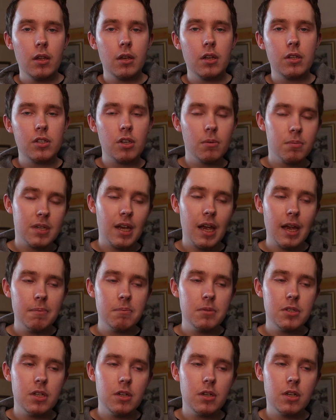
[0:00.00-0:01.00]

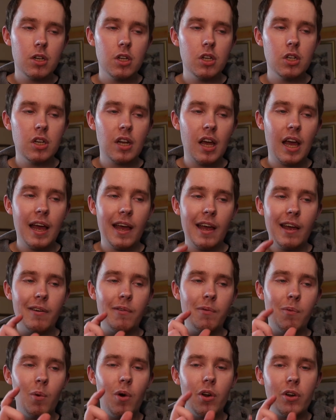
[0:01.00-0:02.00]
Sometimes you can
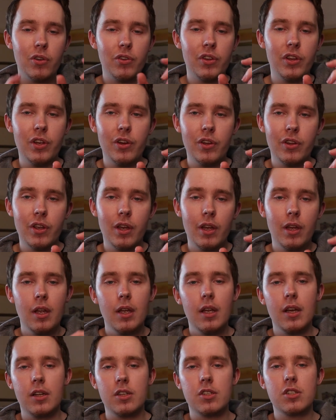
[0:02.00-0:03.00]
have one or the other,
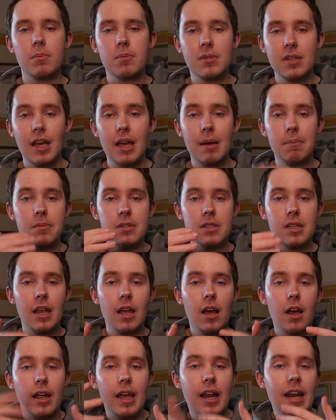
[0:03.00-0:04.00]
and sometimes they
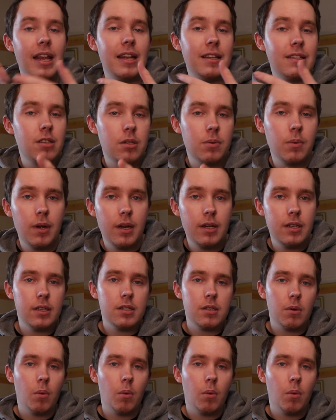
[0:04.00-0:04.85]
are kind of intertwined into